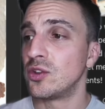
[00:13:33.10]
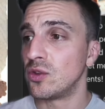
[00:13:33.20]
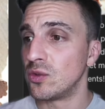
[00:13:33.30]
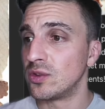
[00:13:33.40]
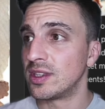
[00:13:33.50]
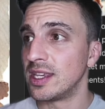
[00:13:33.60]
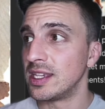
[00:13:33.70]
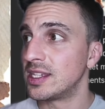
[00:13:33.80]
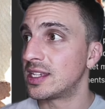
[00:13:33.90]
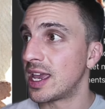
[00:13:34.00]
use the
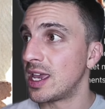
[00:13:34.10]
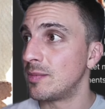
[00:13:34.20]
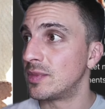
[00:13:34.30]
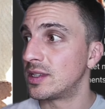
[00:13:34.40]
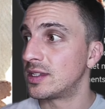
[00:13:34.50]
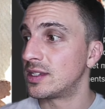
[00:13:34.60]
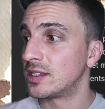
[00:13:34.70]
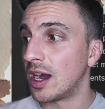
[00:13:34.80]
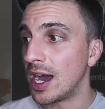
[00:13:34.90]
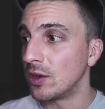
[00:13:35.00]
same
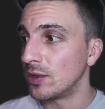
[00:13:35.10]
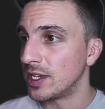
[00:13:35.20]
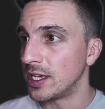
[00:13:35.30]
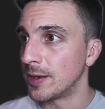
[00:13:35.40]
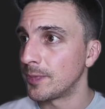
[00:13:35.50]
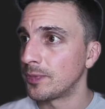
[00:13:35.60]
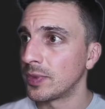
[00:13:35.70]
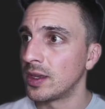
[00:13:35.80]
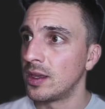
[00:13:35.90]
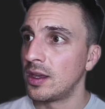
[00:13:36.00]
style here
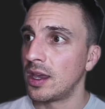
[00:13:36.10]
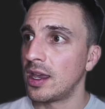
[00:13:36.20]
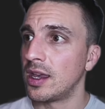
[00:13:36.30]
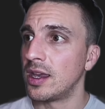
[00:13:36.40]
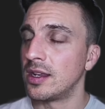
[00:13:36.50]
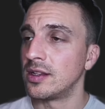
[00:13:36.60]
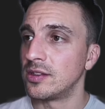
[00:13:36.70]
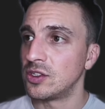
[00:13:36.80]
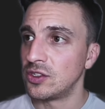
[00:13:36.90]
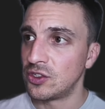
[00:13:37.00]

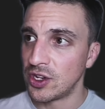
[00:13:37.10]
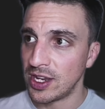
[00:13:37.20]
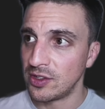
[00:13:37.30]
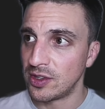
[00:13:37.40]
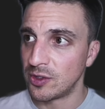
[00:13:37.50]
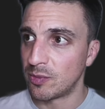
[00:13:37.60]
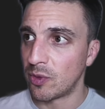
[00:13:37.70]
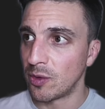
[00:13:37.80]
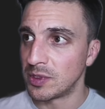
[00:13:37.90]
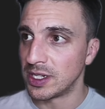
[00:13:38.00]
and just change this
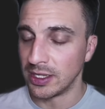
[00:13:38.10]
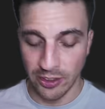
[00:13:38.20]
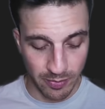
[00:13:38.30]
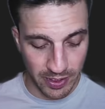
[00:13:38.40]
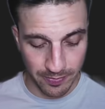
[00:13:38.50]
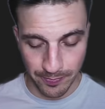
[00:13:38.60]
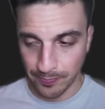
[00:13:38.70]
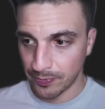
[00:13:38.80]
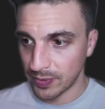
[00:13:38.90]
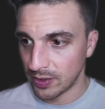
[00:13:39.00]
prompt a little bit.
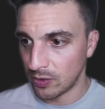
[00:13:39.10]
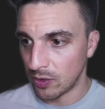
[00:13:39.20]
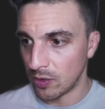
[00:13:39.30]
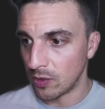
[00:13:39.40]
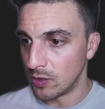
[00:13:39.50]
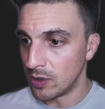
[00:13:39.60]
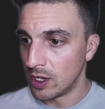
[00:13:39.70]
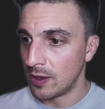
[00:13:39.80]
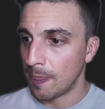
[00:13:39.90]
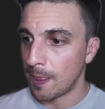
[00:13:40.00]
Go
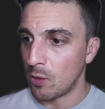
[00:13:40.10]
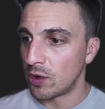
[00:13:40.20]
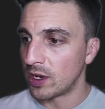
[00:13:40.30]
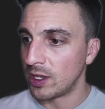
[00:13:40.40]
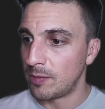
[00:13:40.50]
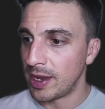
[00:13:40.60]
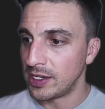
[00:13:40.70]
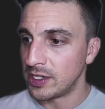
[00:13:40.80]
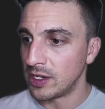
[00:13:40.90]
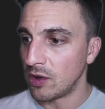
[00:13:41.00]
a watercolor
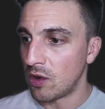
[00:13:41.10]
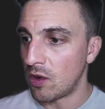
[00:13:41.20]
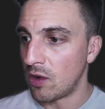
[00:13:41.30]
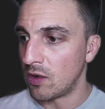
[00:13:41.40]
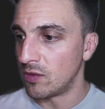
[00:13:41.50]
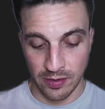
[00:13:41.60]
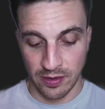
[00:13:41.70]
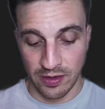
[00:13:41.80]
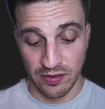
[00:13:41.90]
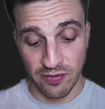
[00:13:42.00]
painting of
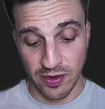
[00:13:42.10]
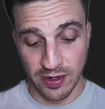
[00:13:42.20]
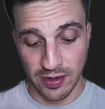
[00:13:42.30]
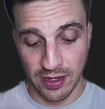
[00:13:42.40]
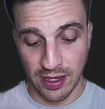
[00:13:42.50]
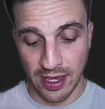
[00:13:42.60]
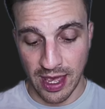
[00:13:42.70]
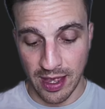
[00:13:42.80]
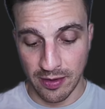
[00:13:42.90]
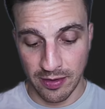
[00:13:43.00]
different
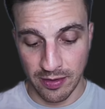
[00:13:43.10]
cat